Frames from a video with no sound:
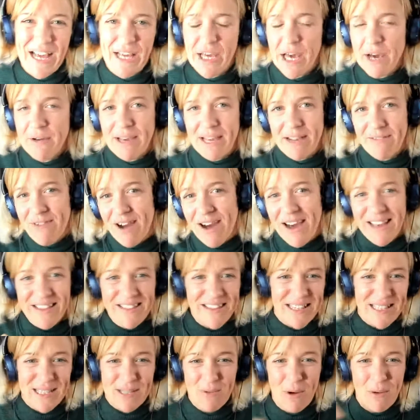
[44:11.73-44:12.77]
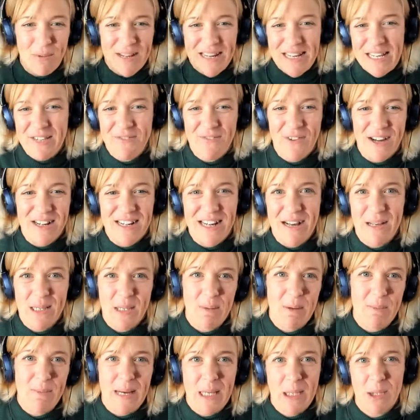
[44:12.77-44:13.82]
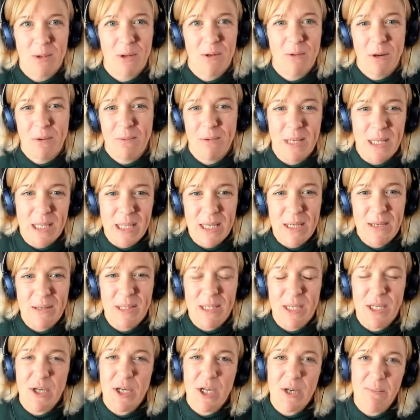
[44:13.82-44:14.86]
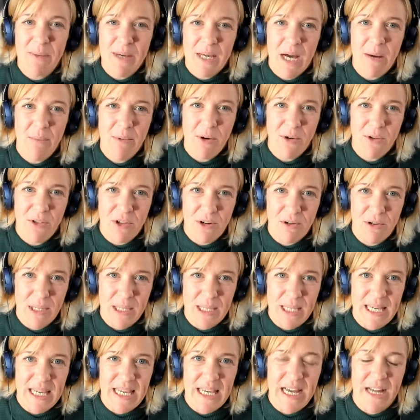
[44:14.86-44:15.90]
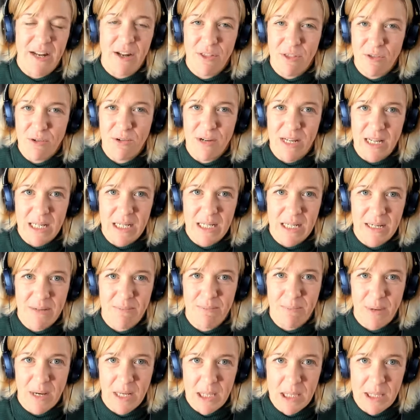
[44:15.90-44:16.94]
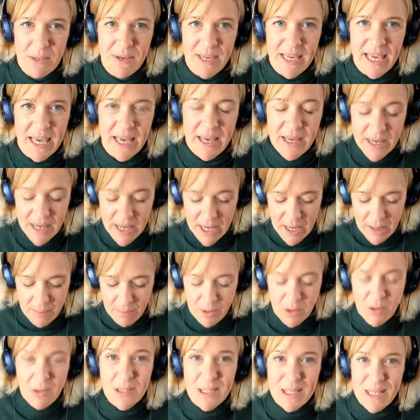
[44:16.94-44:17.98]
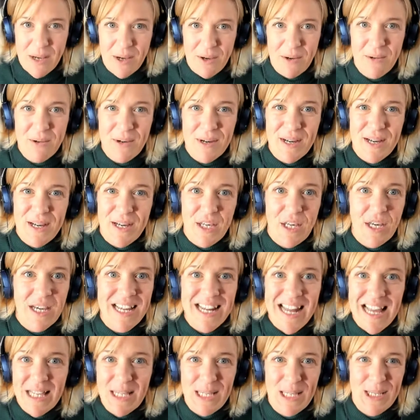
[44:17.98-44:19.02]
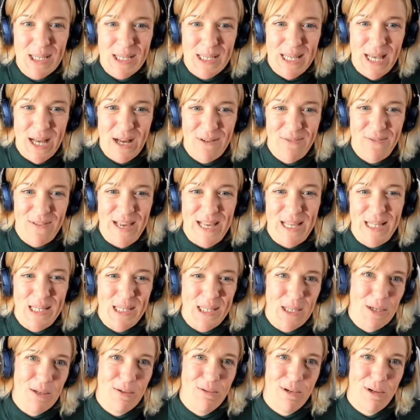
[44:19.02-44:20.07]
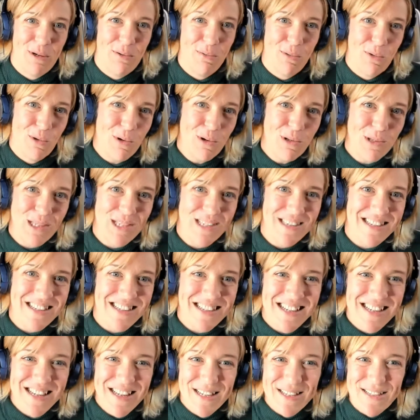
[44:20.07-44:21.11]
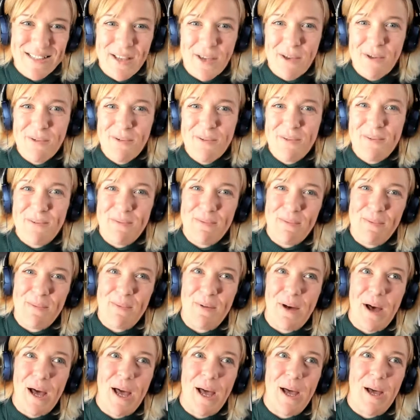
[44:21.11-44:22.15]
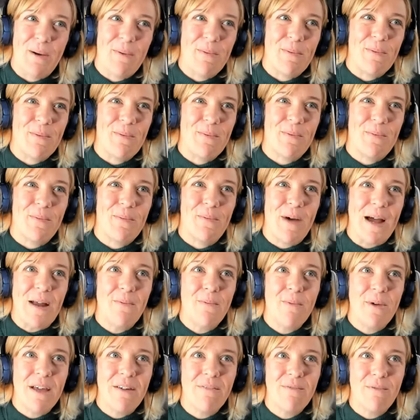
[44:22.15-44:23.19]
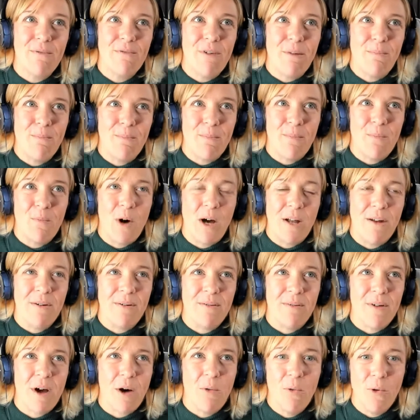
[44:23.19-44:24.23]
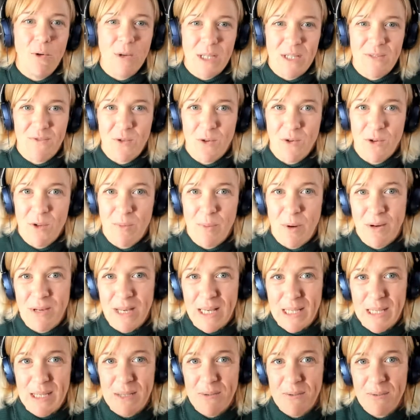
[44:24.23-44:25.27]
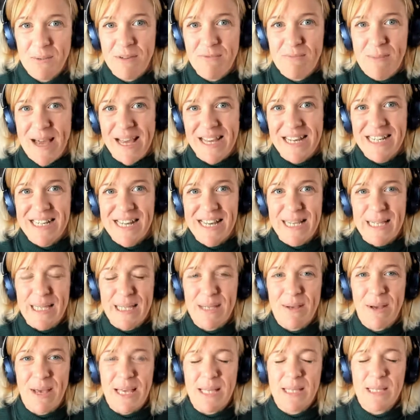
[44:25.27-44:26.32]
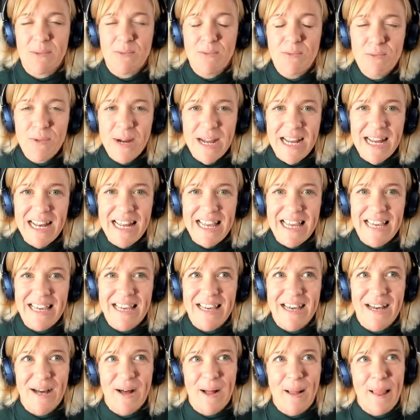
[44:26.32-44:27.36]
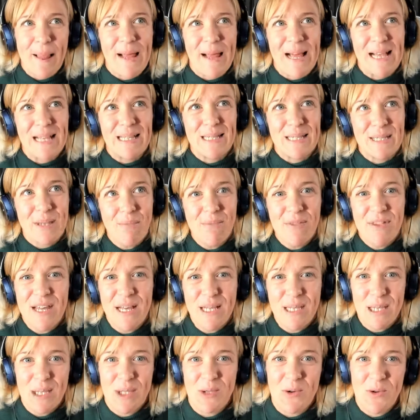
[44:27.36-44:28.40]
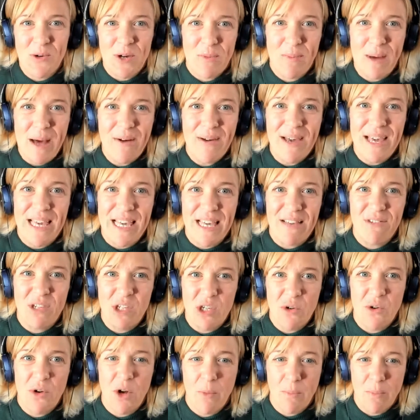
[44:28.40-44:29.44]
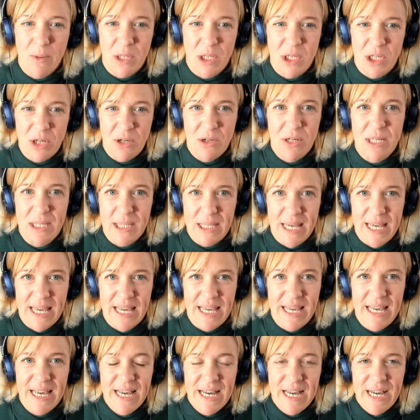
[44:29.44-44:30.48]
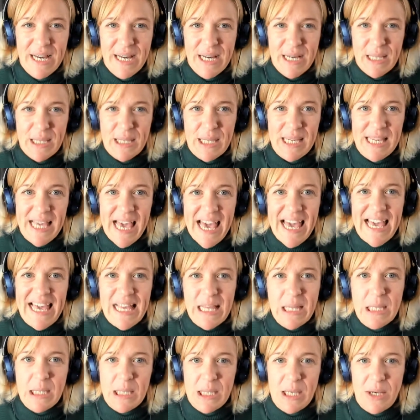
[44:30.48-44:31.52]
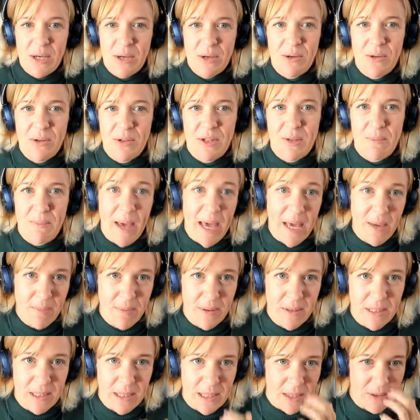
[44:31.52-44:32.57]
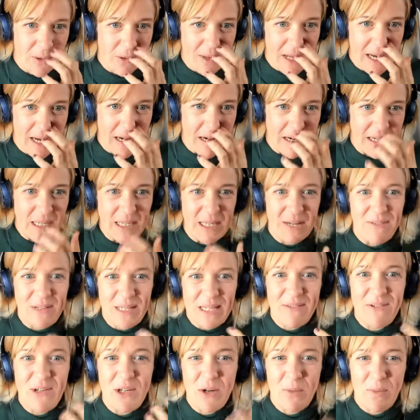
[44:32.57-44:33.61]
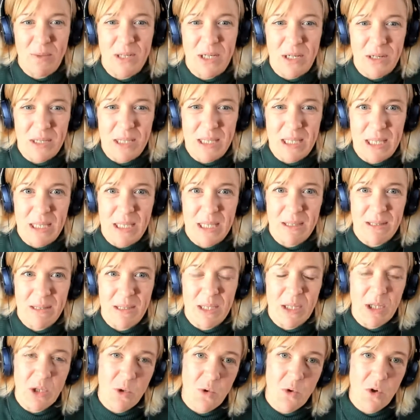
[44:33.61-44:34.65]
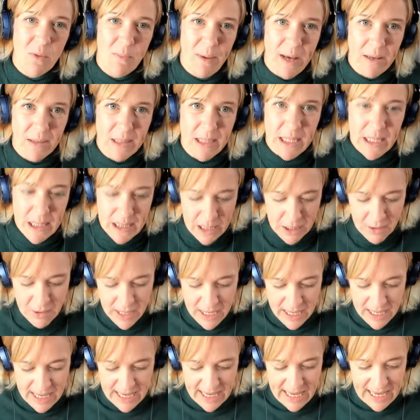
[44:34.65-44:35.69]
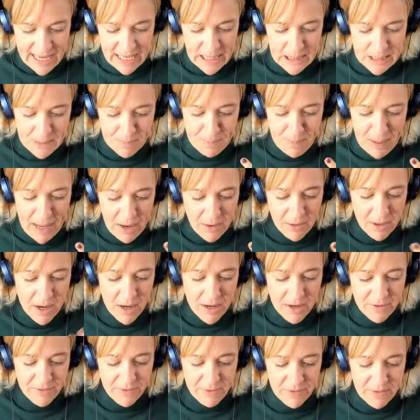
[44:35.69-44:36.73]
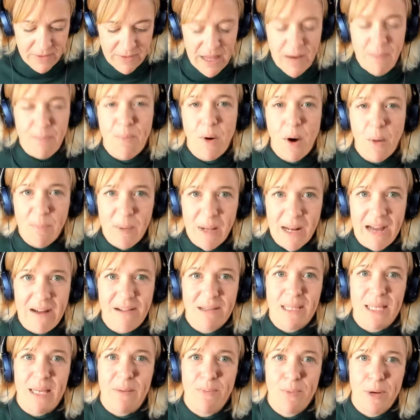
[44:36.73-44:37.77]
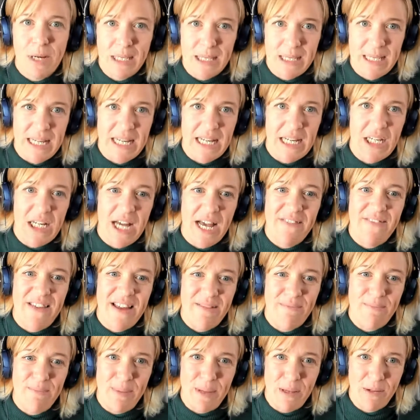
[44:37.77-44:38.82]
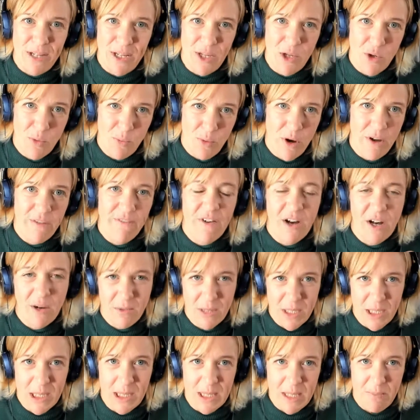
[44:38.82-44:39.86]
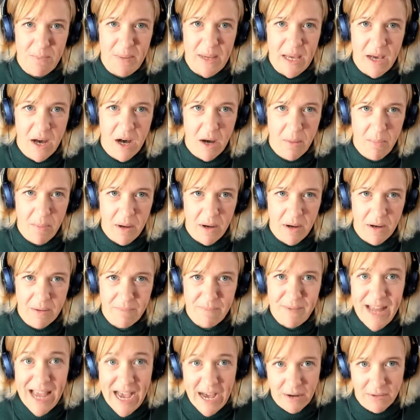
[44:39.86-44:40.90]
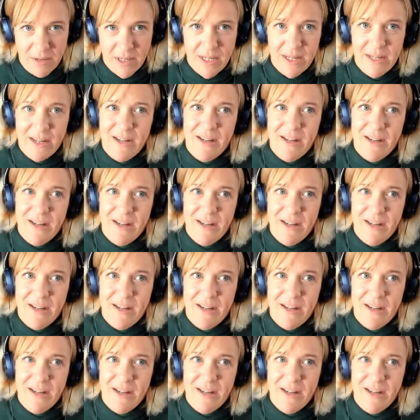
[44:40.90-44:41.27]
and going right this is what we need to find out to be better at what we do so you can become an authority and a thought leader by doing it but also you can enter yourself into awards so uh, when we've run one awards for the podcast that we've made it's it's really it's something to talk about. It gives you an opportunity to get into the papers and all that kind of stuff. It gives you an opportunity to, to talk about it. So it's about kind of that popularity, prestige, and then building your profile, which is the PR part. Now,